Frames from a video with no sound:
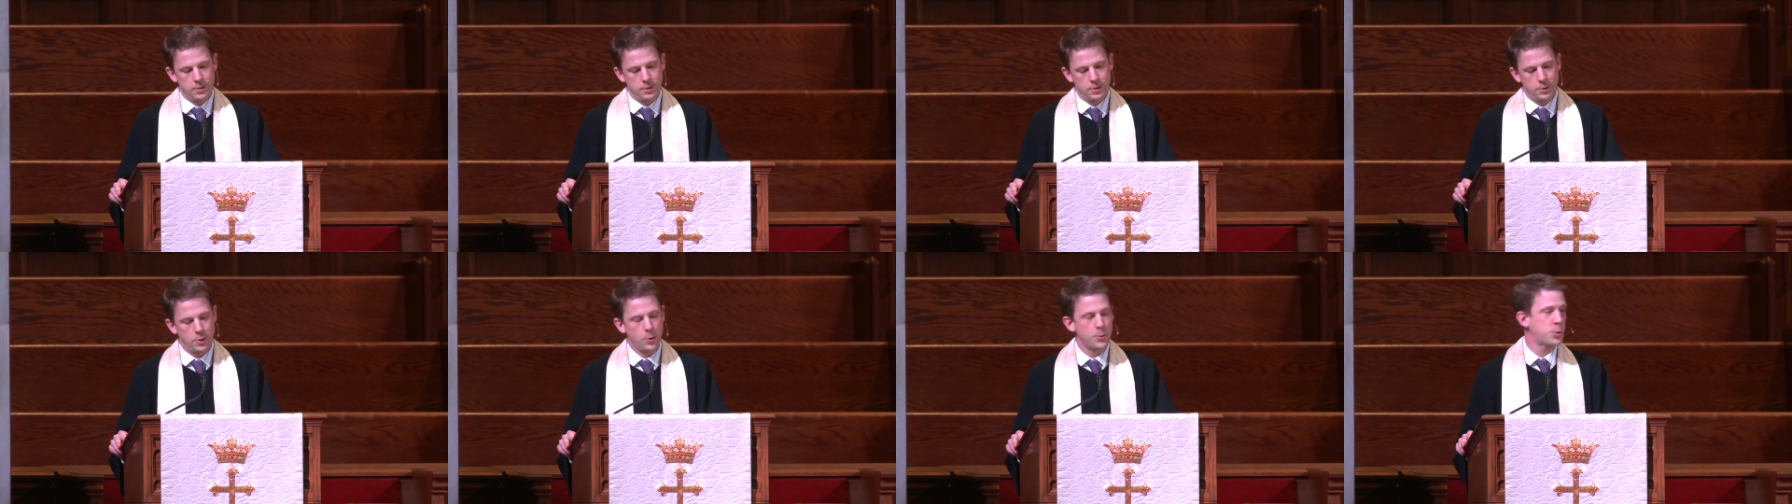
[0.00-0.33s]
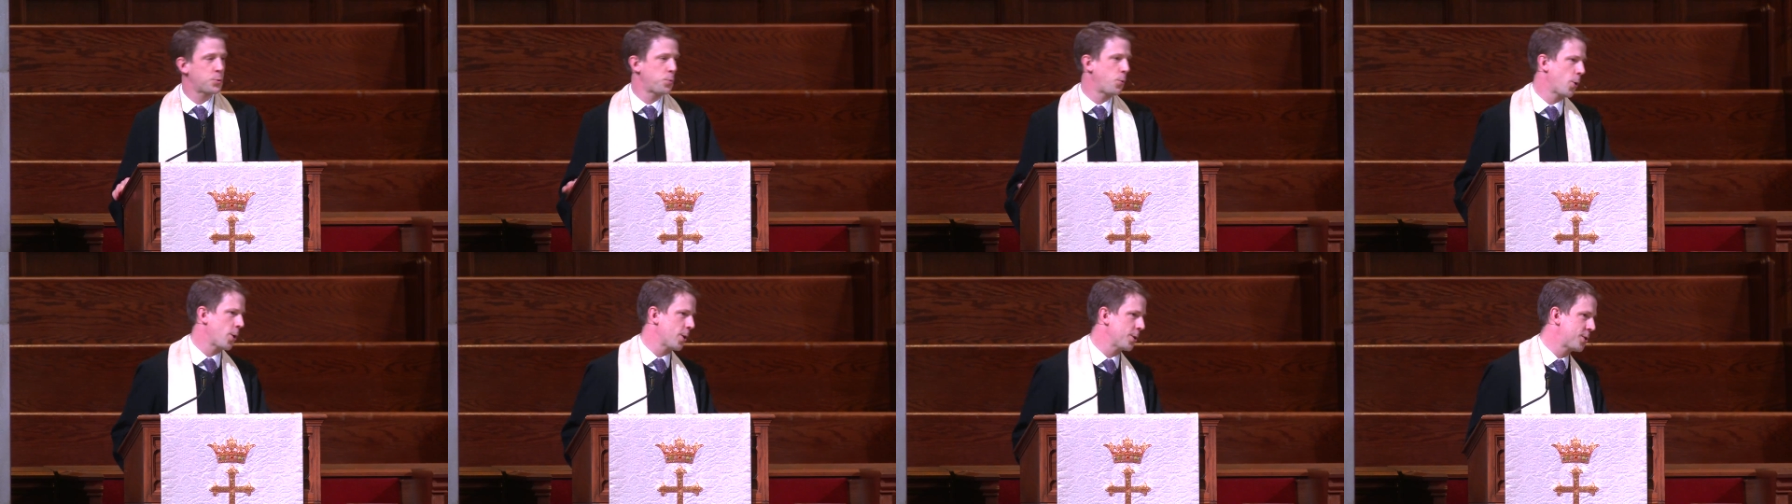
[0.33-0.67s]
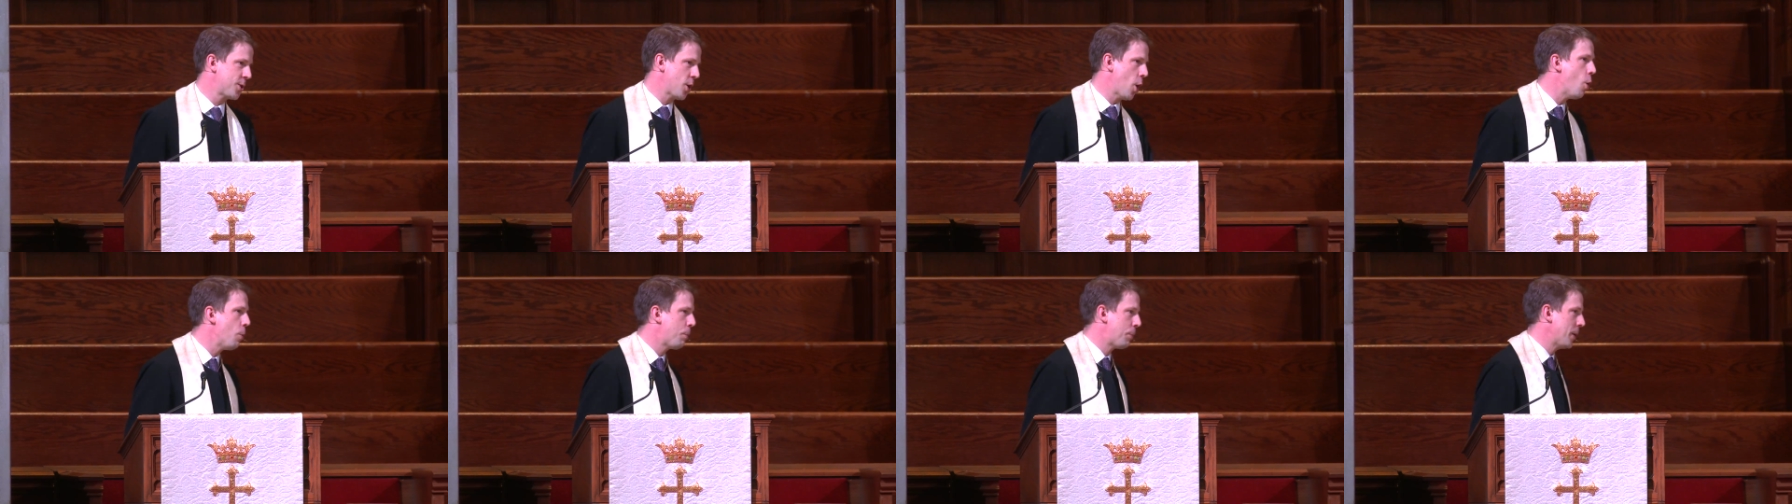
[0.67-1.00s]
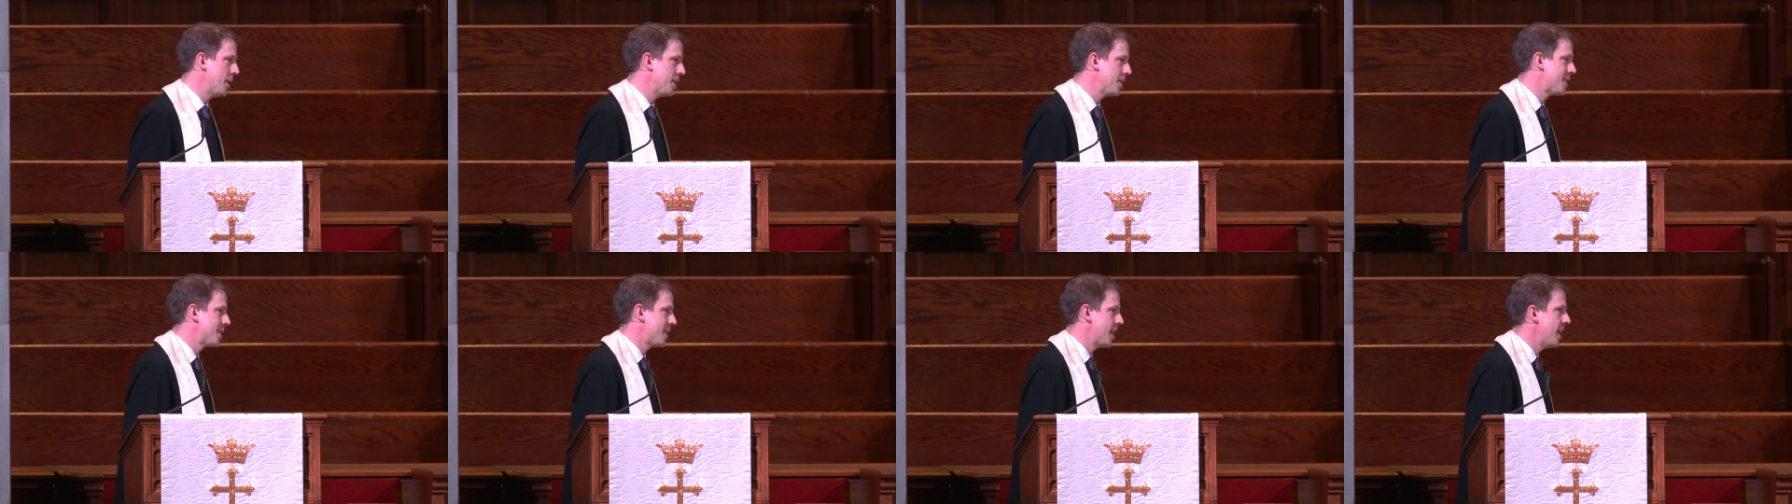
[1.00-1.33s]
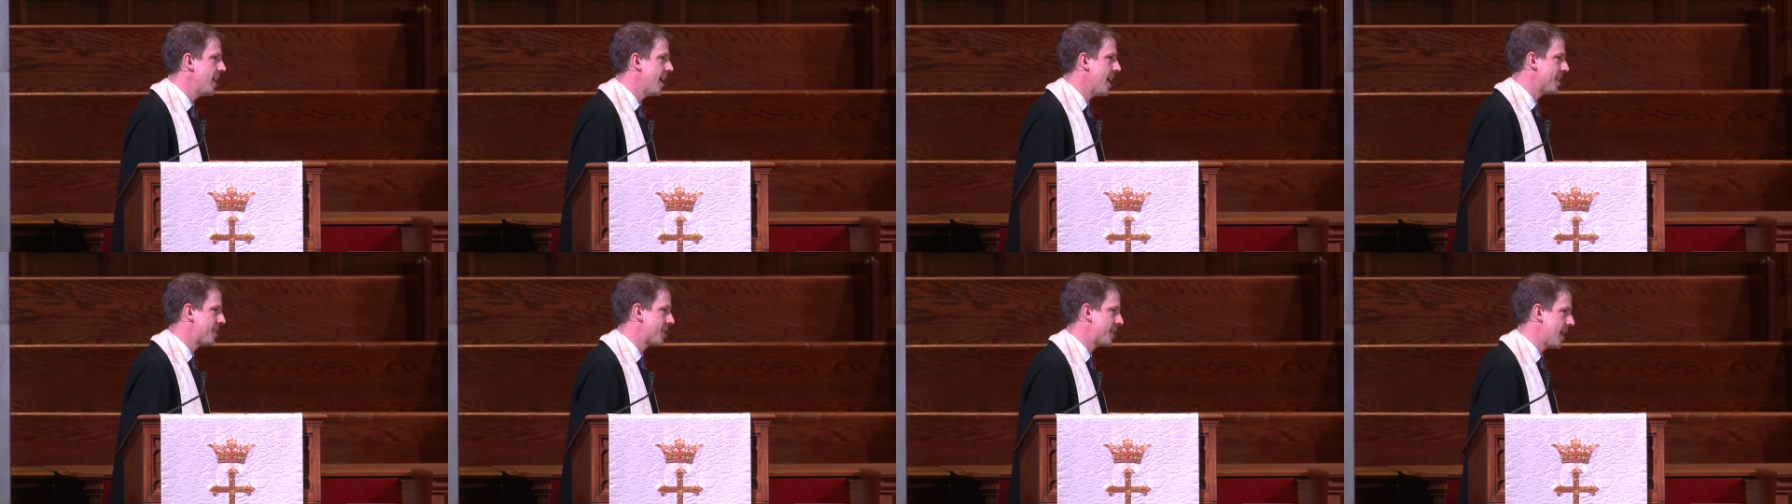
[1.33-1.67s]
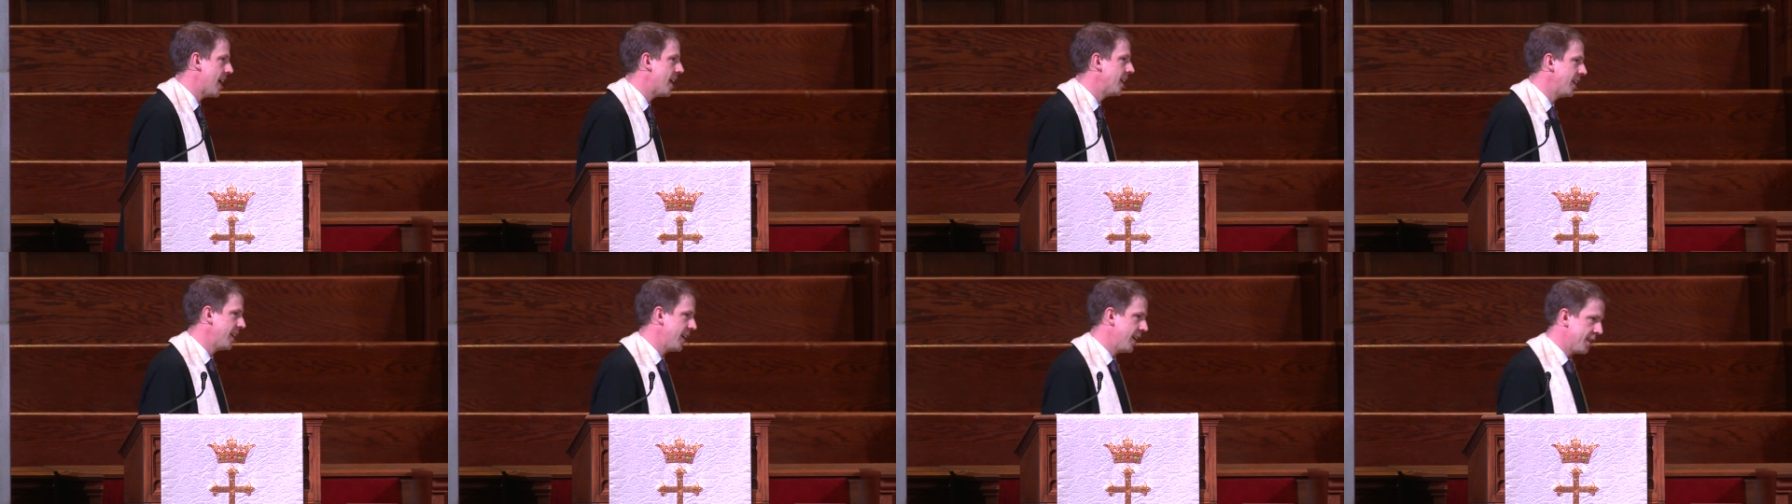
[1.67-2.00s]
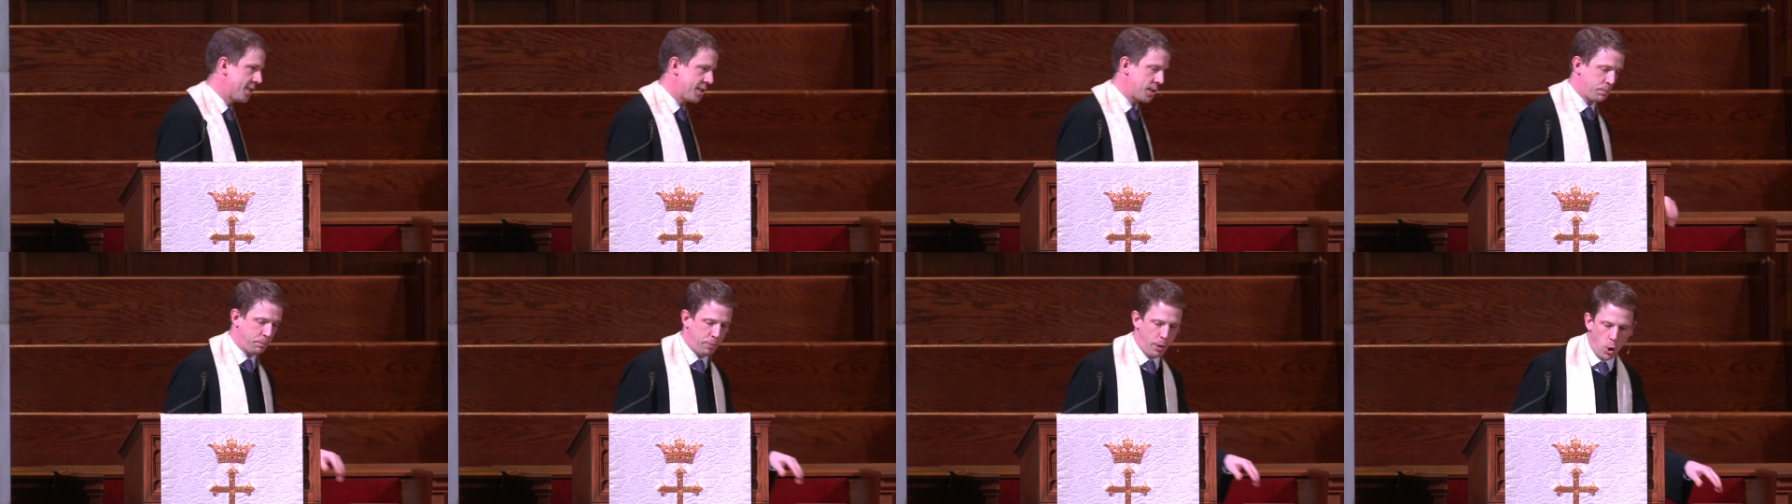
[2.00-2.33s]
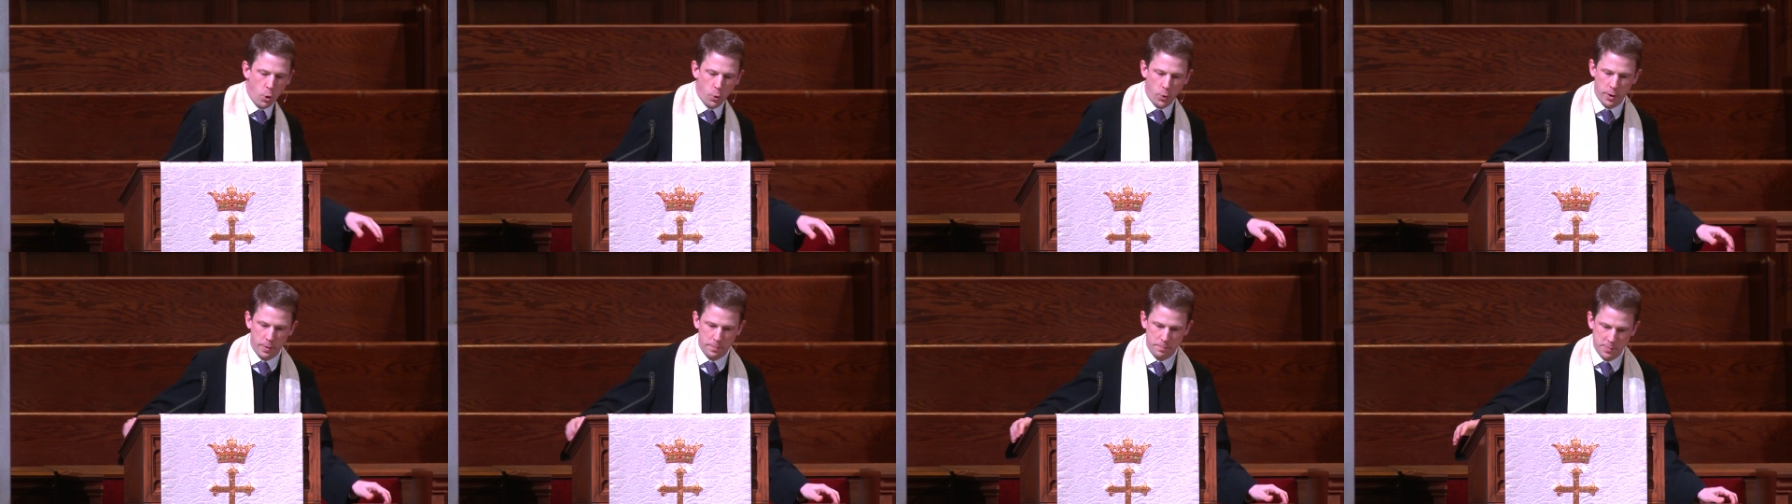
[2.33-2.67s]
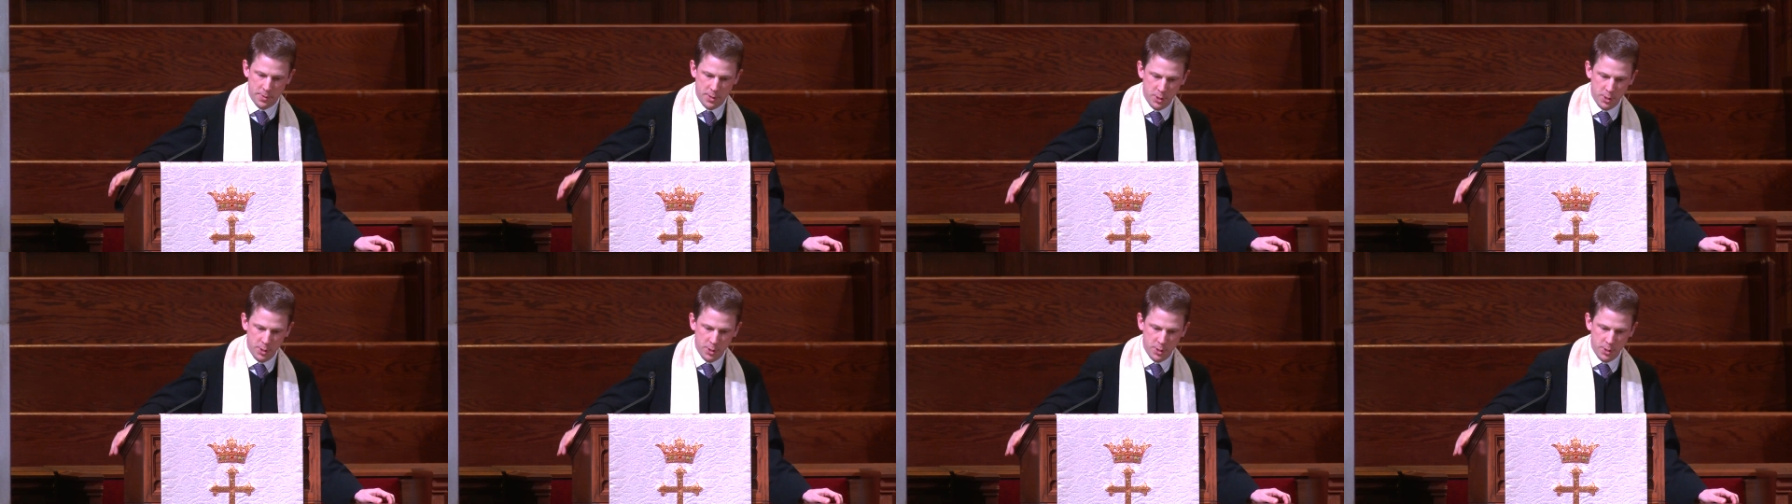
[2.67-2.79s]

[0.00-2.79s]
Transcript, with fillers: Those words open T.S. Eliot's poem,